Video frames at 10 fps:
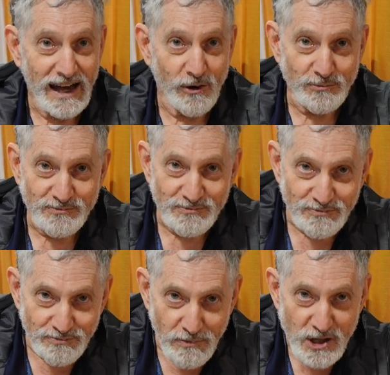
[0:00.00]
How
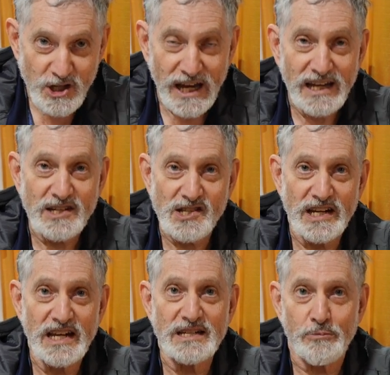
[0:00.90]
which gain does it
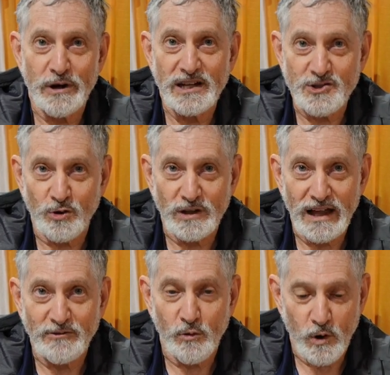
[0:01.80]
need to bring it to a
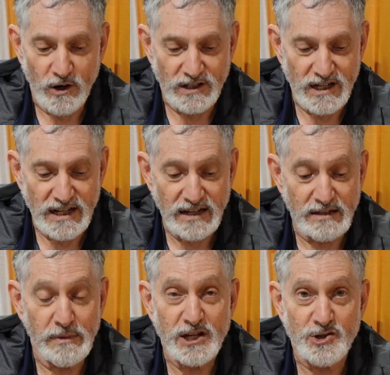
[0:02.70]
level where it can detect
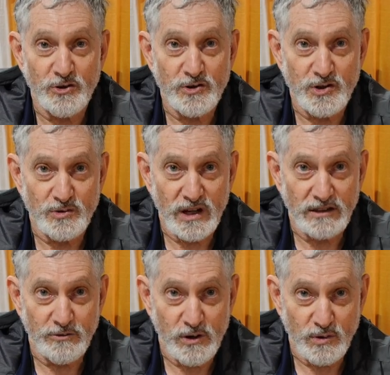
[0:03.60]
and make sure you're tuned on
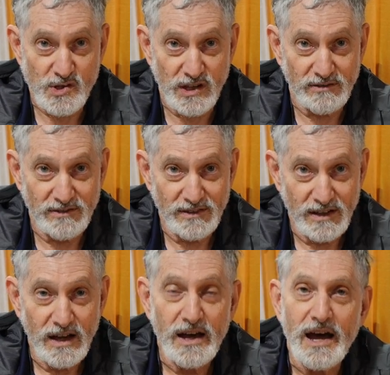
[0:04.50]
the frequency?
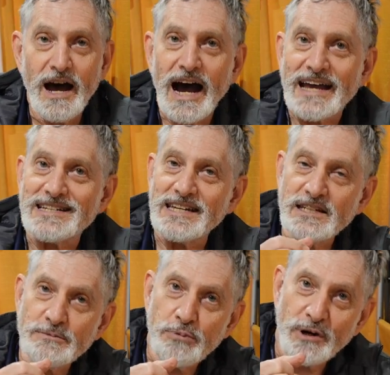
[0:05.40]
Yeah. I
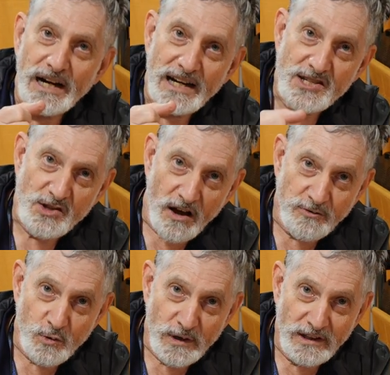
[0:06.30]
didn't put any
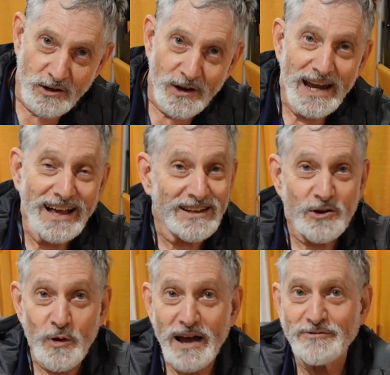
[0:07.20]
software in there.
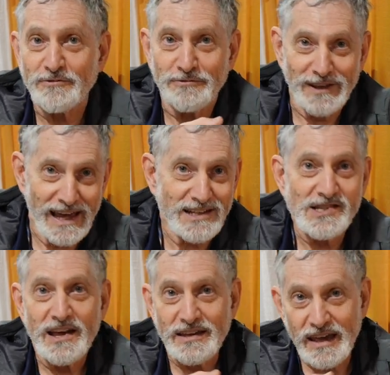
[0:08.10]
Elecraft, Flex,
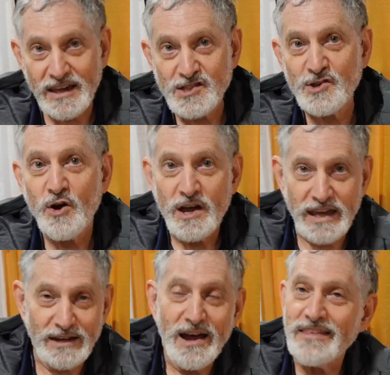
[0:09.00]

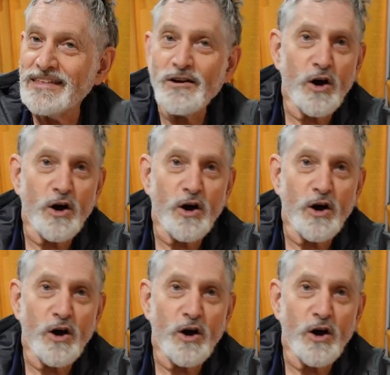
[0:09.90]
they're